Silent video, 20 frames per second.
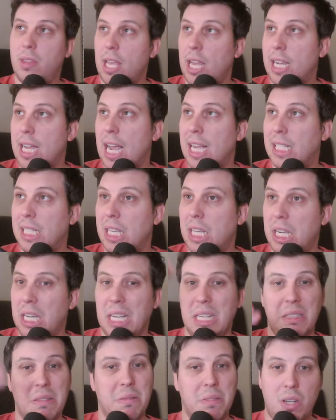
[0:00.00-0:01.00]
That guy's leading
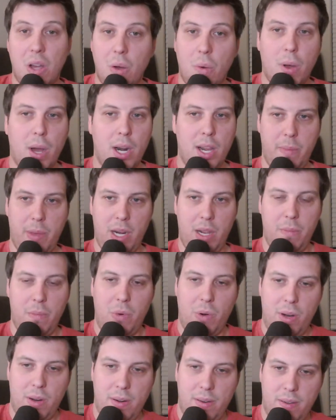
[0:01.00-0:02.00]
us. Don't want him
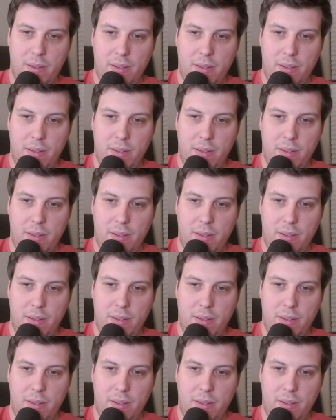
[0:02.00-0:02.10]
anymore.